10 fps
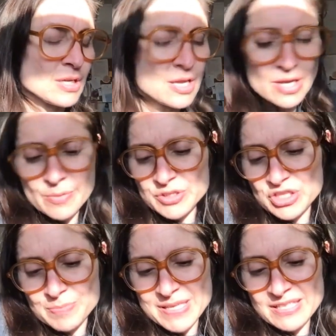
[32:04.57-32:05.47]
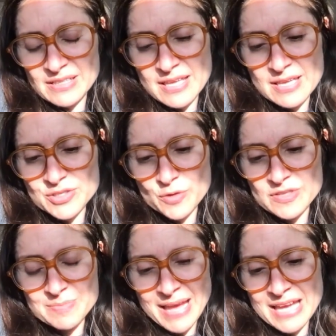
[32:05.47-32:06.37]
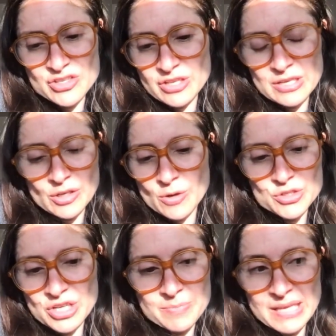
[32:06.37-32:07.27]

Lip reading: He was just basically, he served as my agent and negotiated,